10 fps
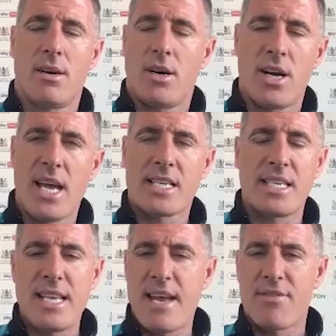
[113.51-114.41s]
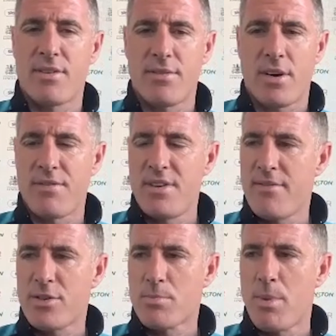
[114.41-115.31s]
I've
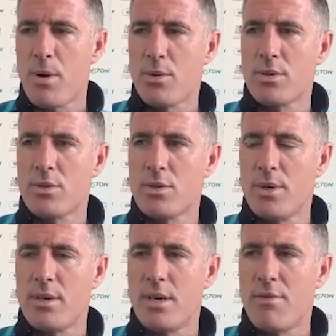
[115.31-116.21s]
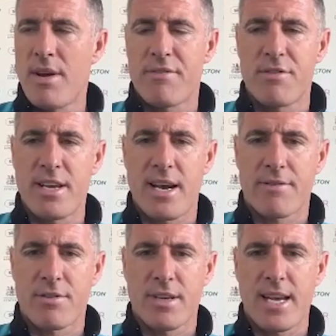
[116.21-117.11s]
never spoken to a referee
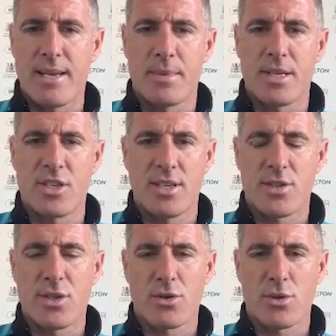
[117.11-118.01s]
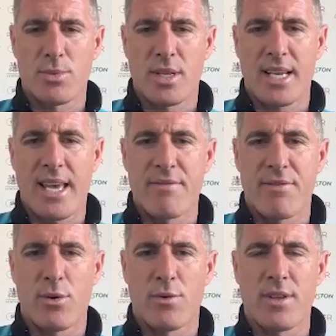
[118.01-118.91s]
after a game this year. It's not something I get
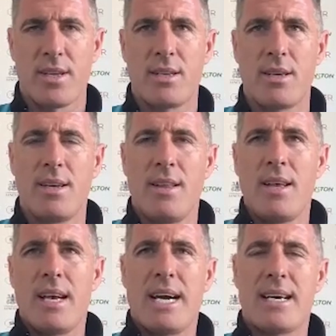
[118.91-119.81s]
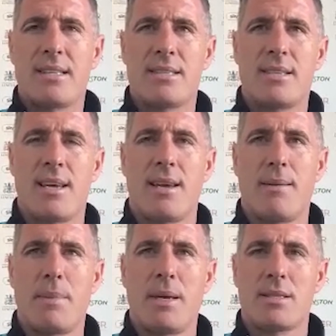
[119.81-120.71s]
involved in. And
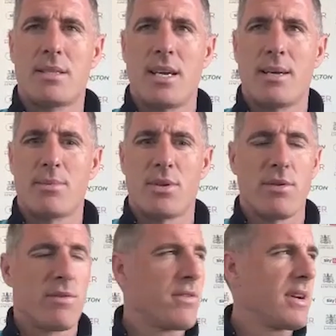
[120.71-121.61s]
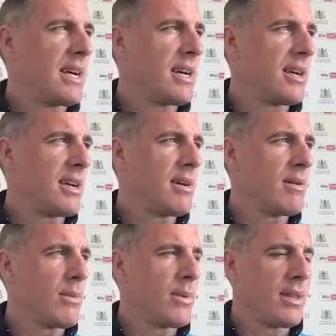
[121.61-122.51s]
in terms of
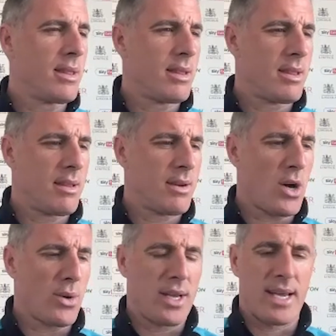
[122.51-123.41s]
with Conlon